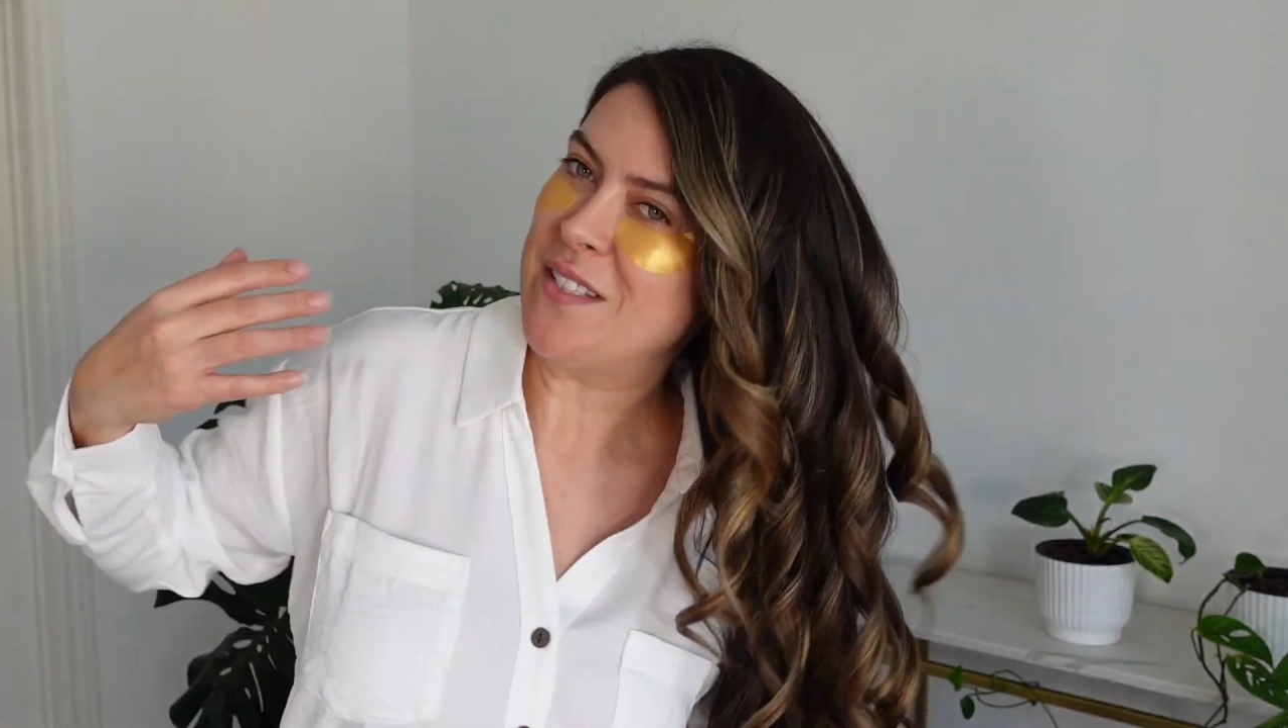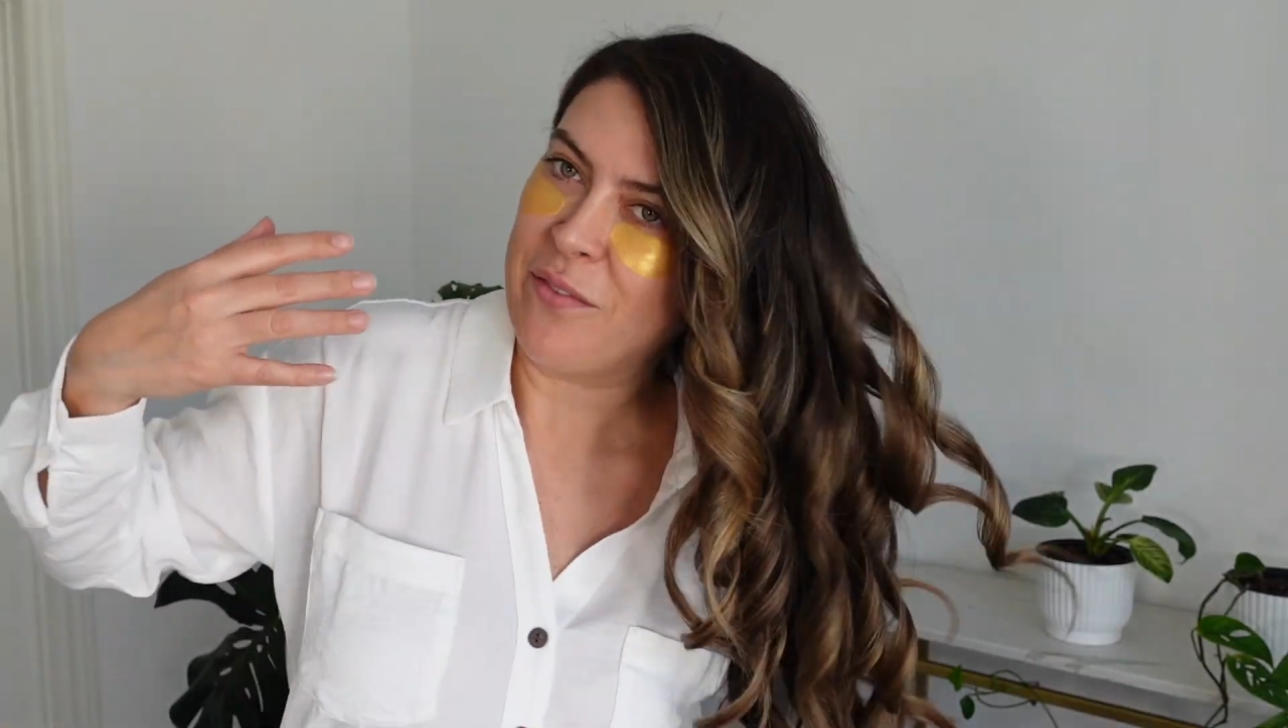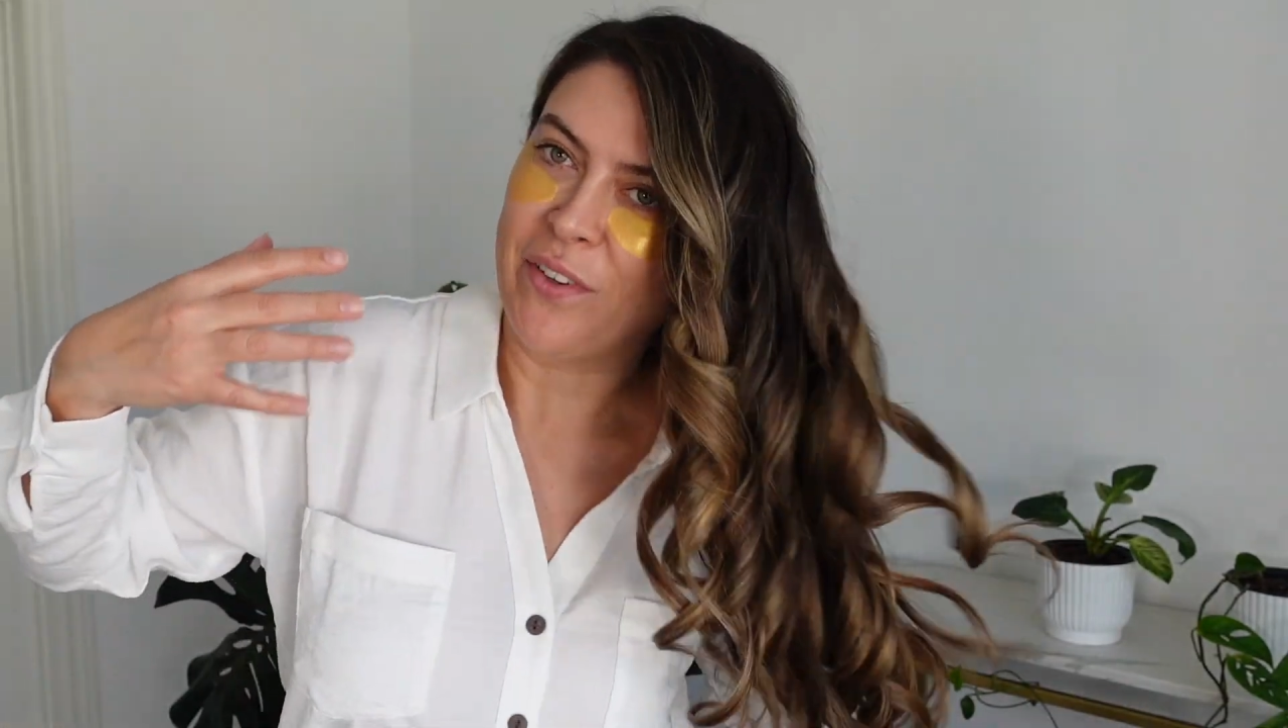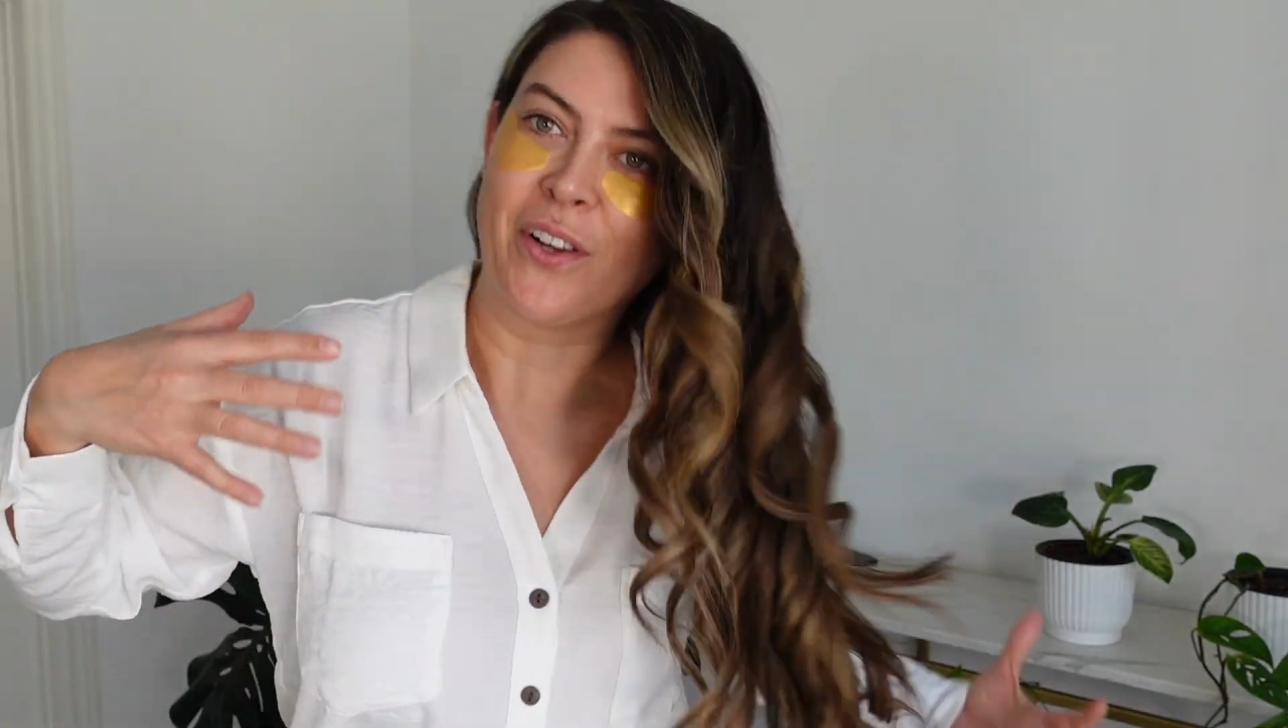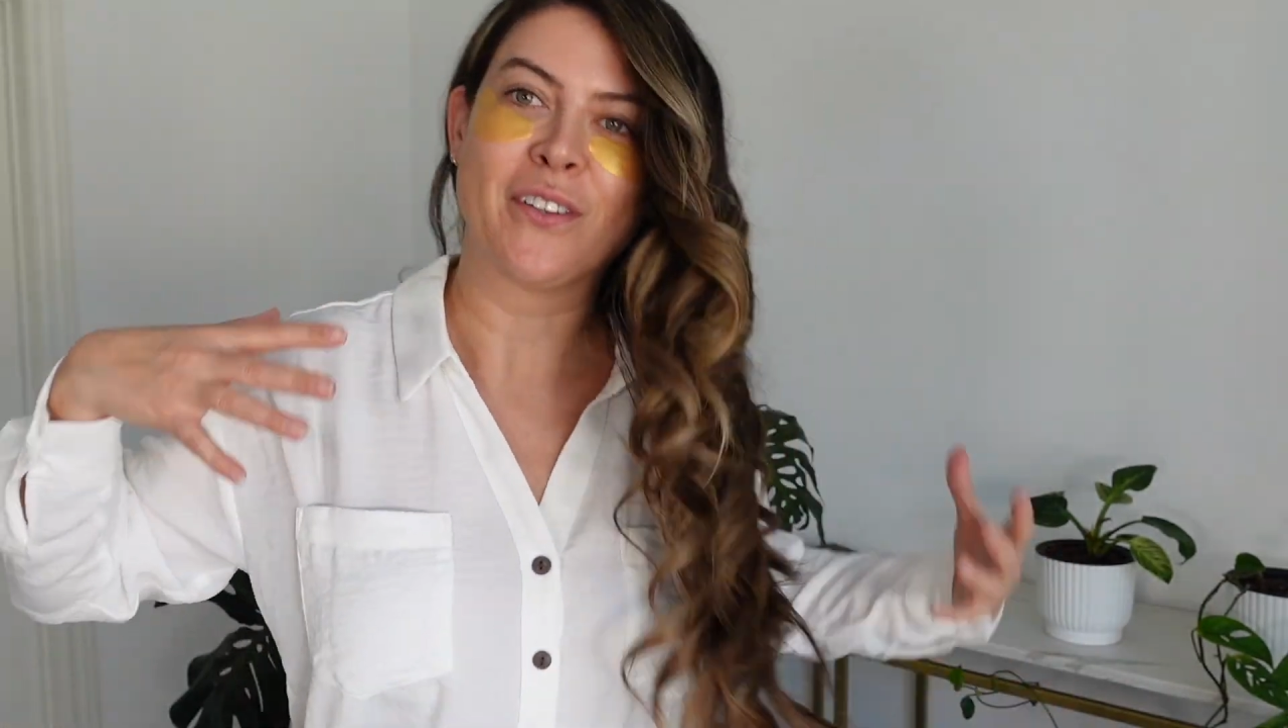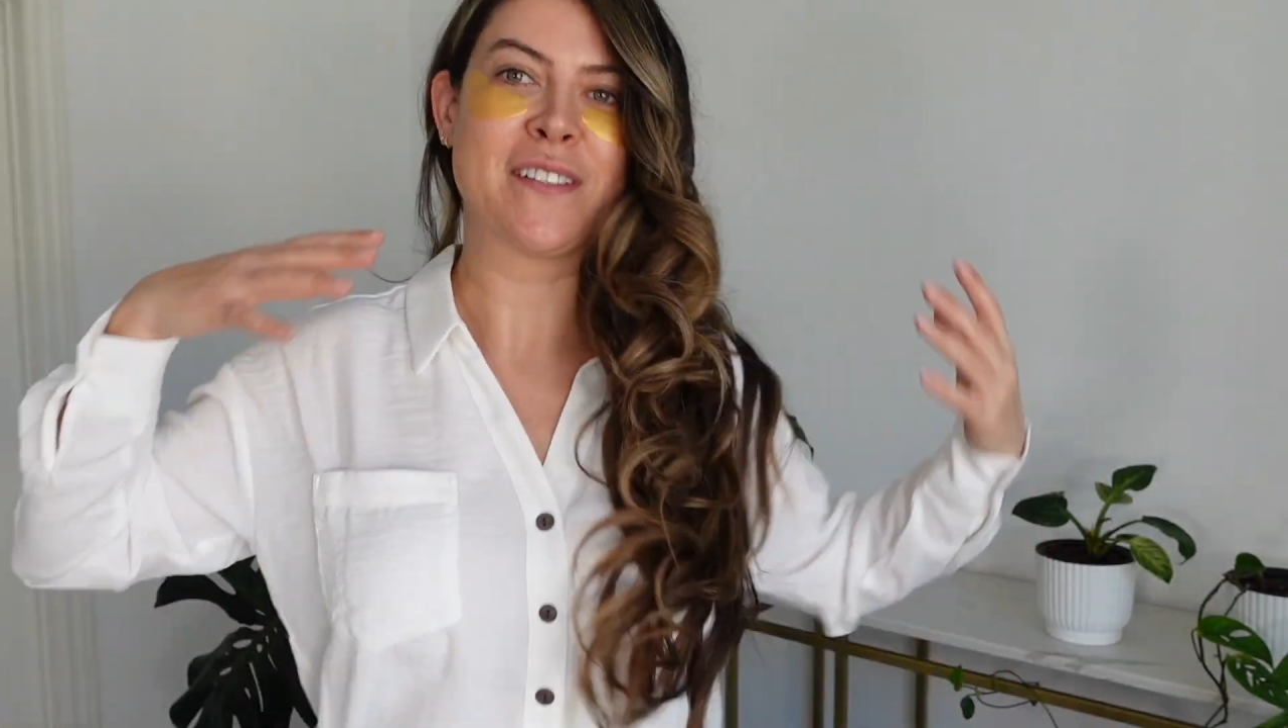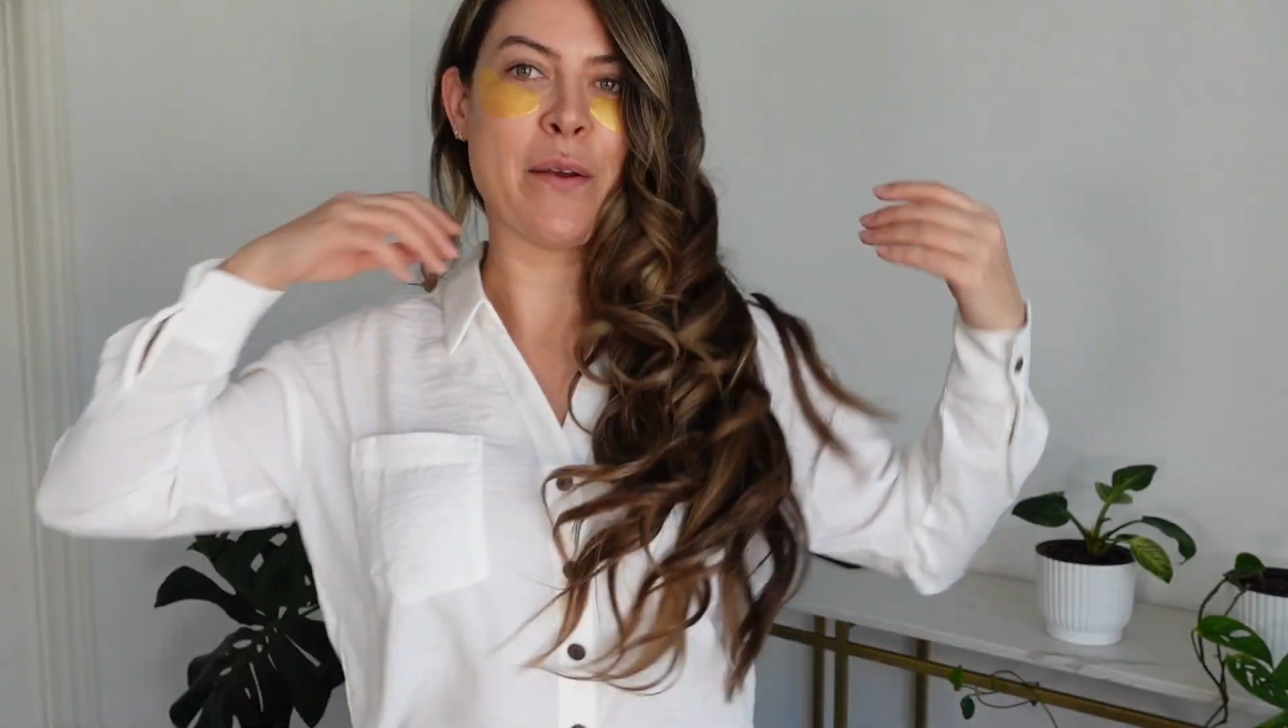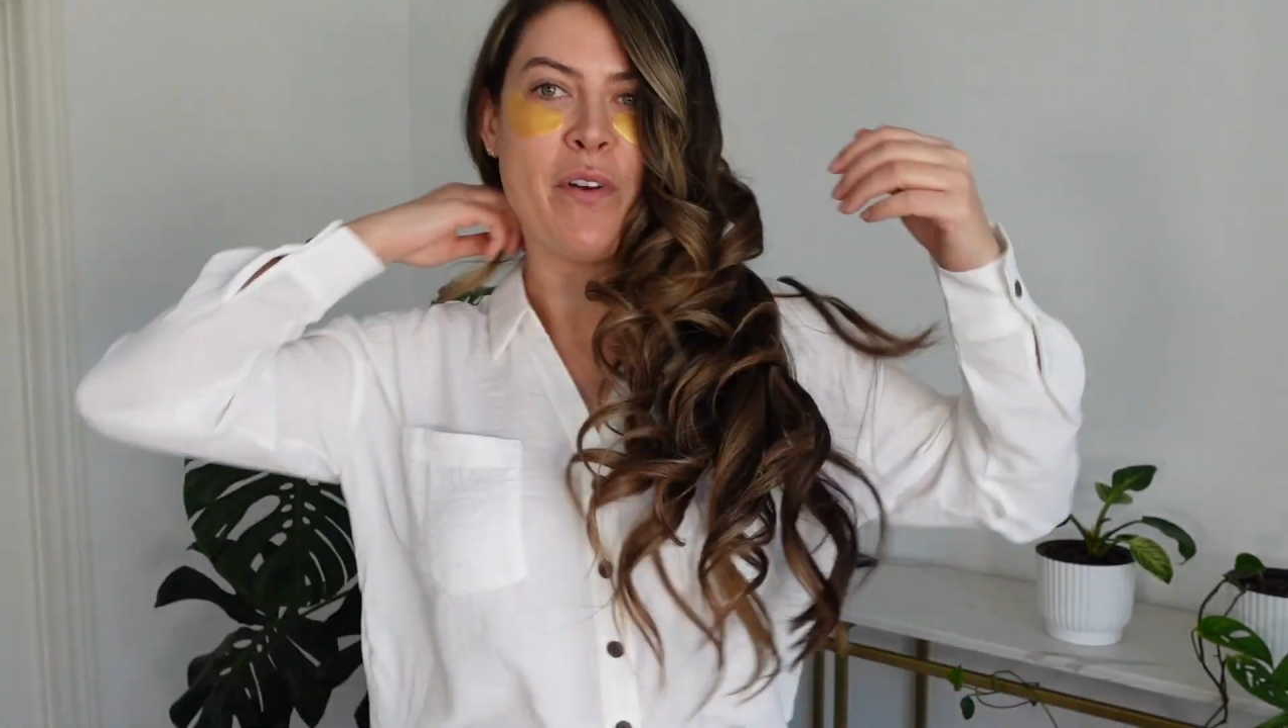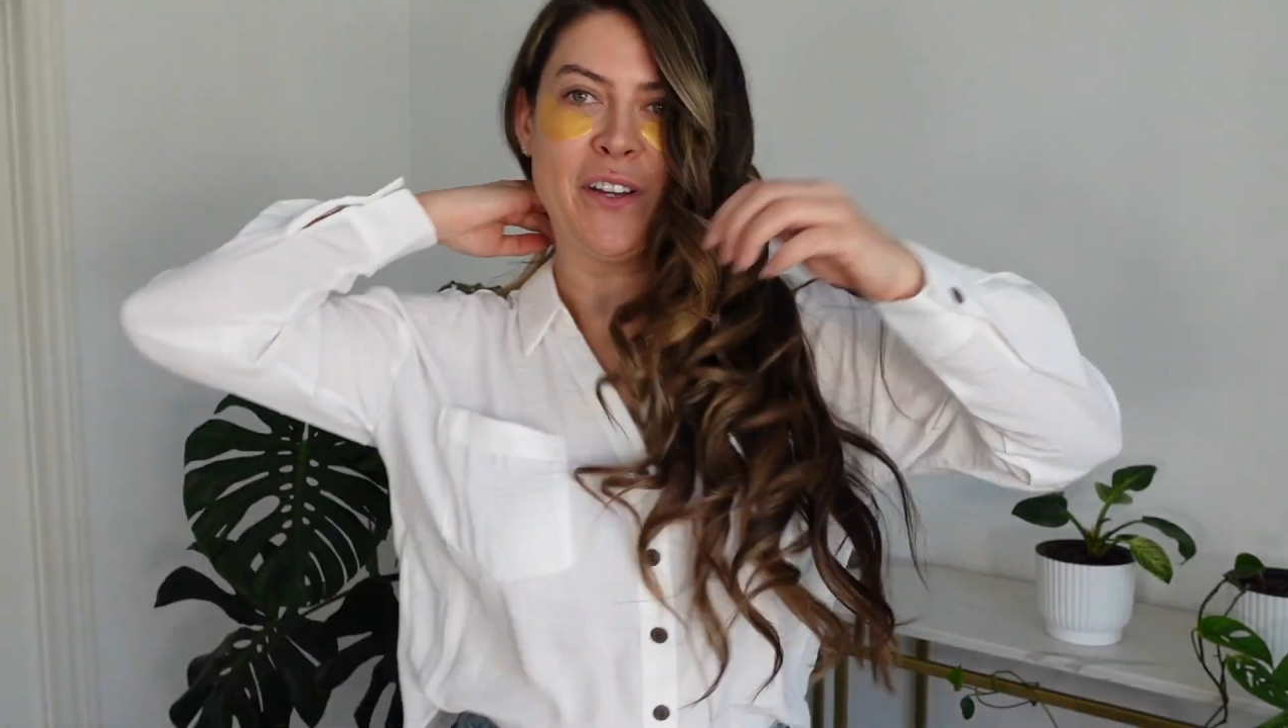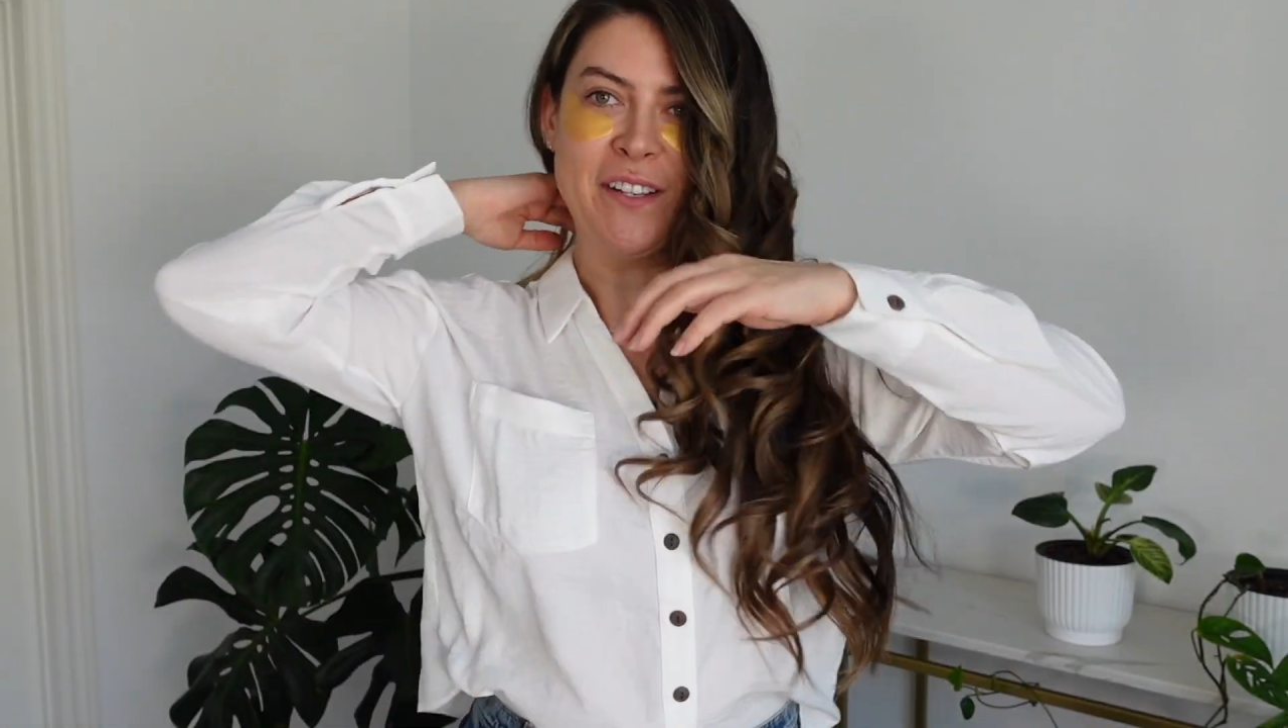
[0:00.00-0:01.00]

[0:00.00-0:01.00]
difficult because I want